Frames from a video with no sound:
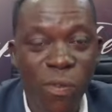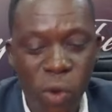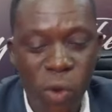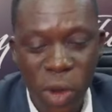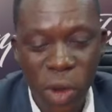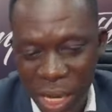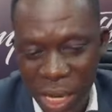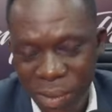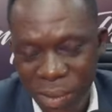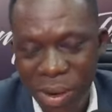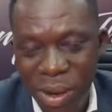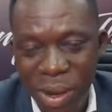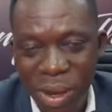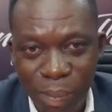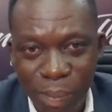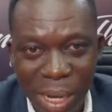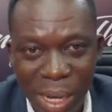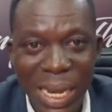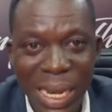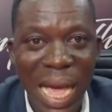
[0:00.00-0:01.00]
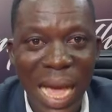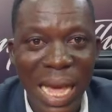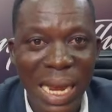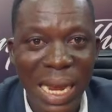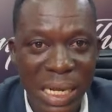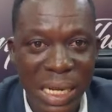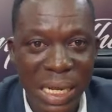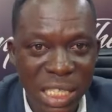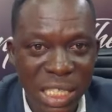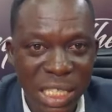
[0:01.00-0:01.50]
Mm-hmm. But at this
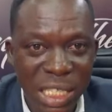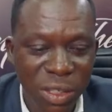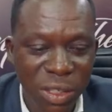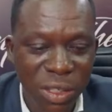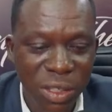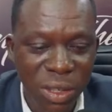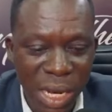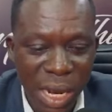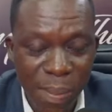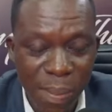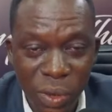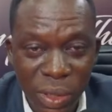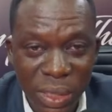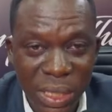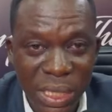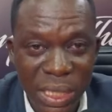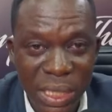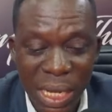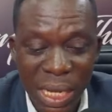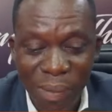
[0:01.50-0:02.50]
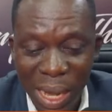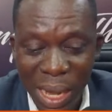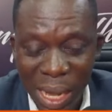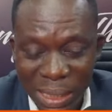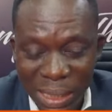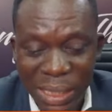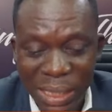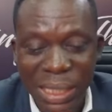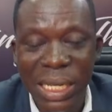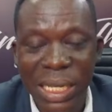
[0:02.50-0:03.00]
particular point in time, he's
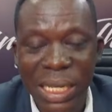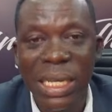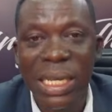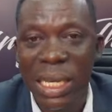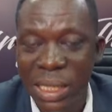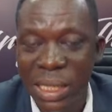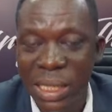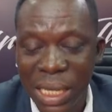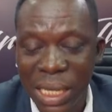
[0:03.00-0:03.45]
is a leader, the, of the, bar.